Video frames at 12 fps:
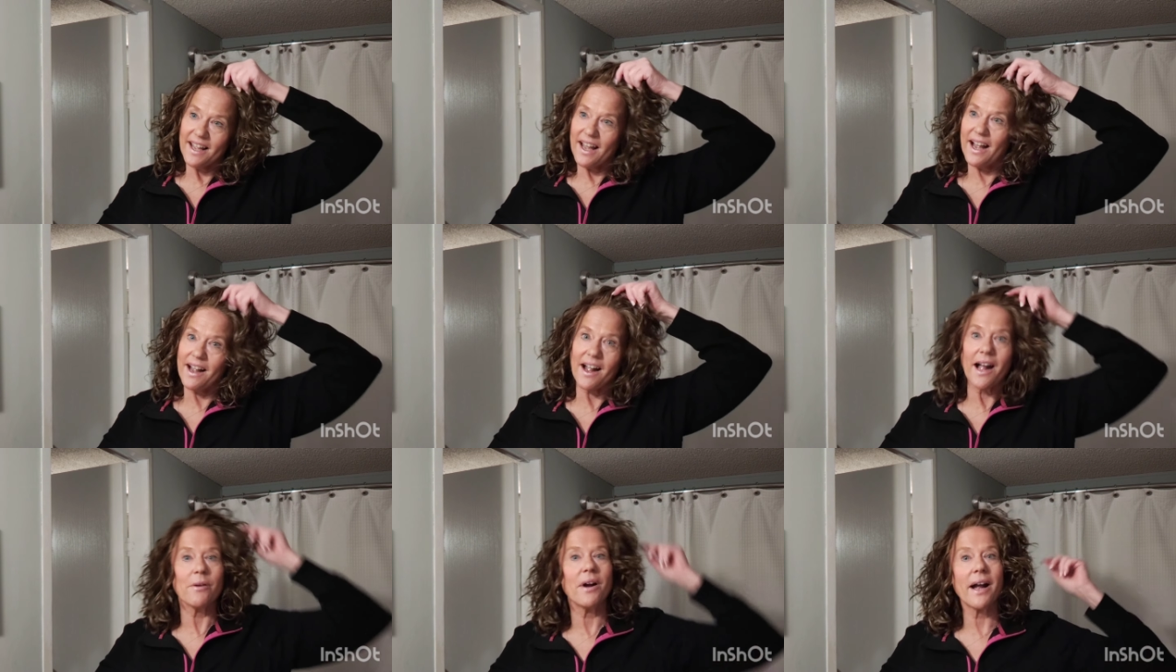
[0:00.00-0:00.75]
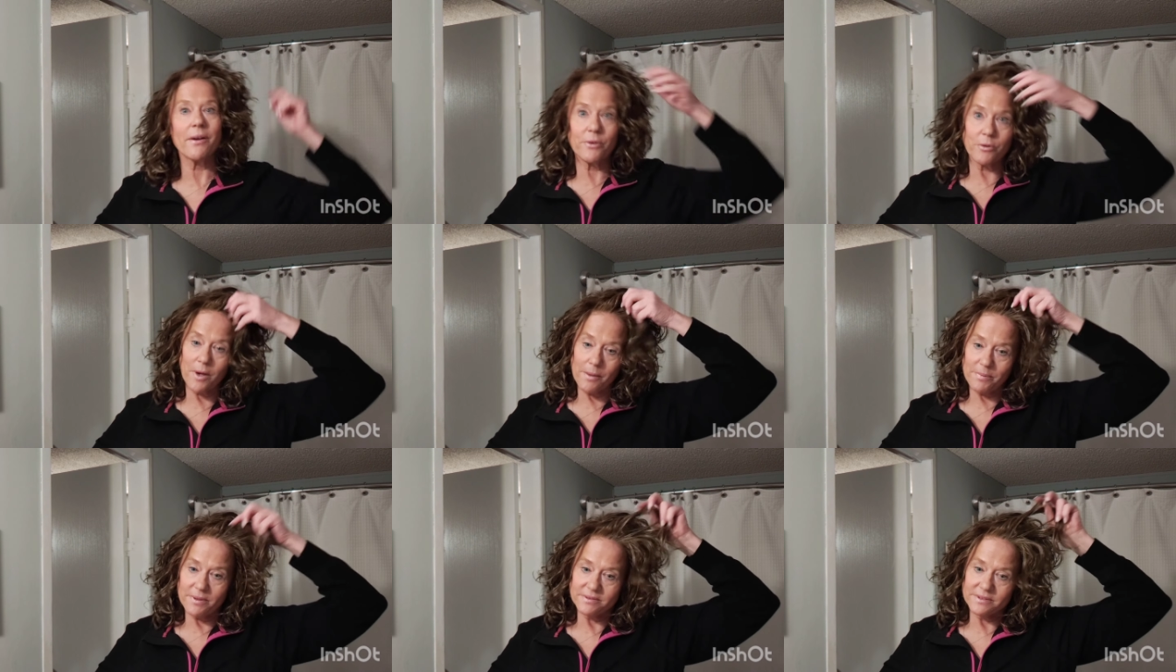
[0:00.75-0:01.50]
I, I, I grew
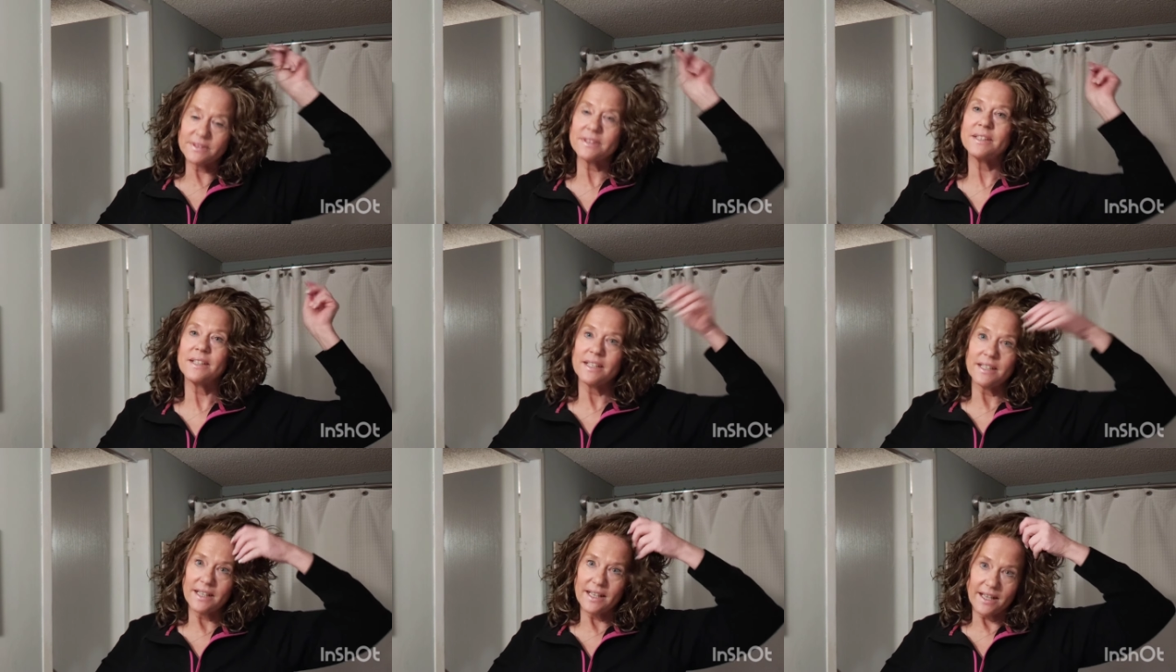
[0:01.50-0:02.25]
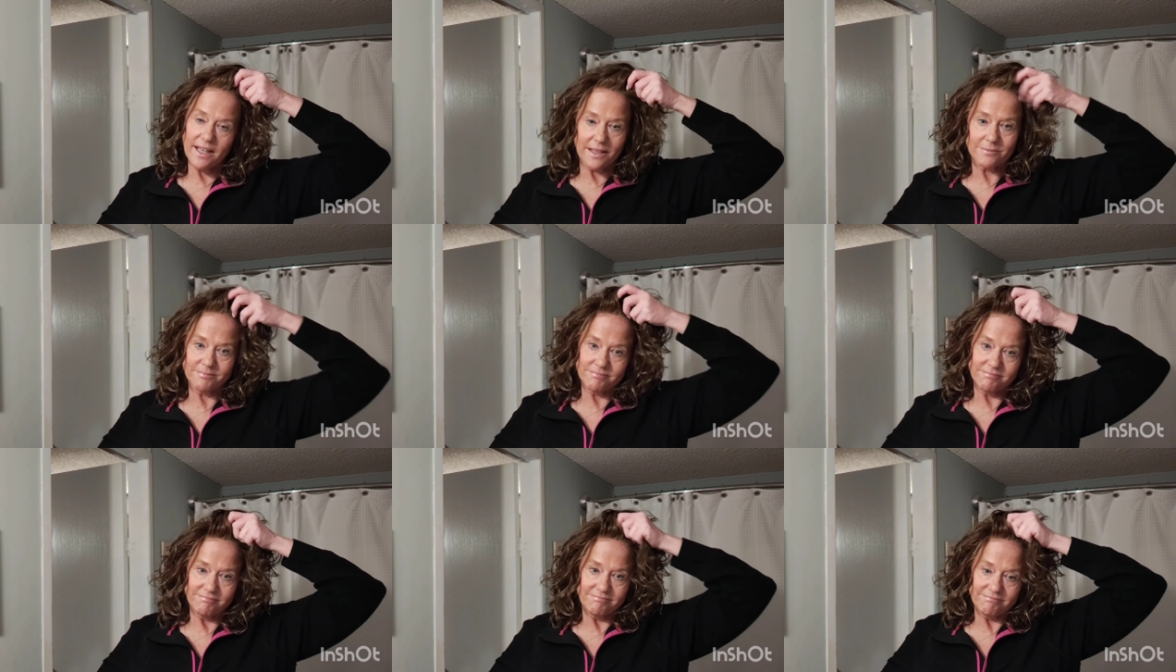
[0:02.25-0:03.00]
up um,